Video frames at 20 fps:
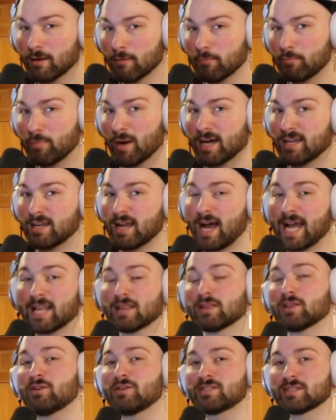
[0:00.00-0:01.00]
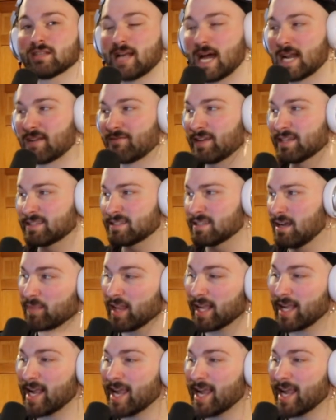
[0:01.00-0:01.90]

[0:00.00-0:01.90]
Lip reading: But I lose a lot of it. Like,